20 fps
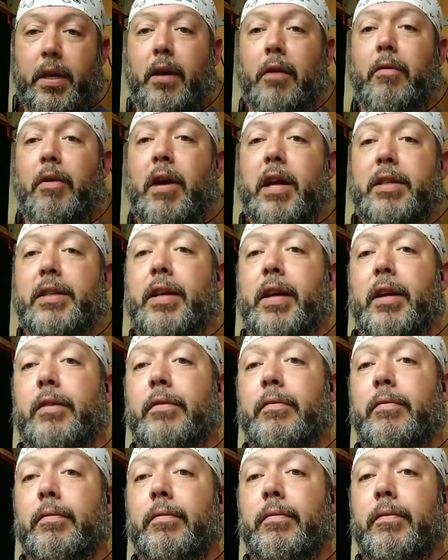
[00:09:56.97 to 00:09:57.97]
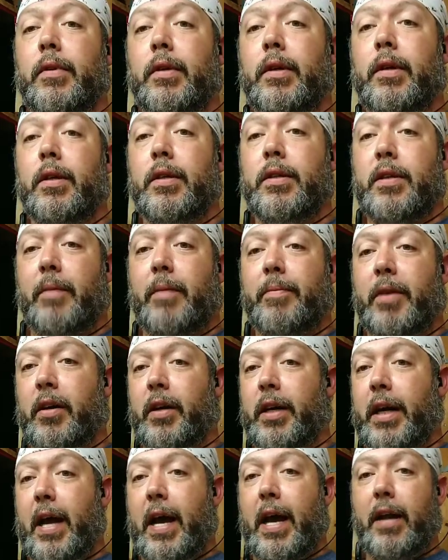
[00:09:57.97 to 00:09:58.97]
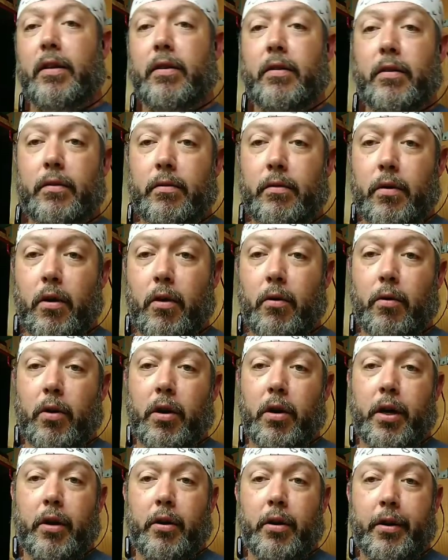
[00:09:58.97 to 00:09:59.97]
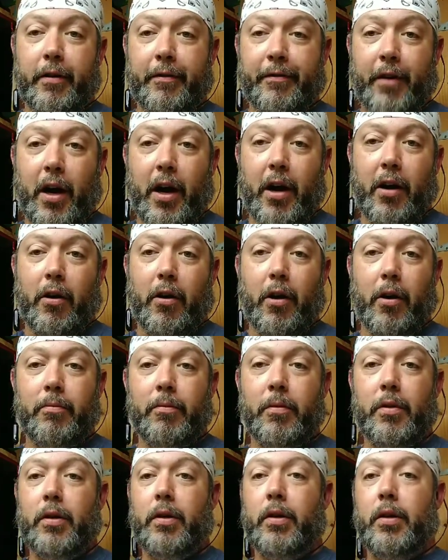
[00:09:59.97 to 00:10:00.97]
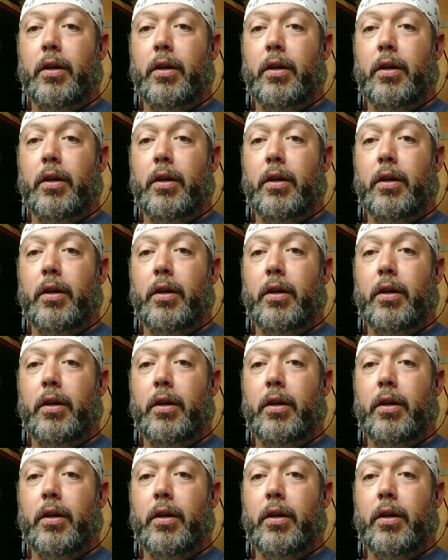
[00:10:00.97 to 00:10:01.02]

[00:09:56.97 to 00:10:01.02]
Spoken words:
kind of resting, something like that, nowhere near your firearm.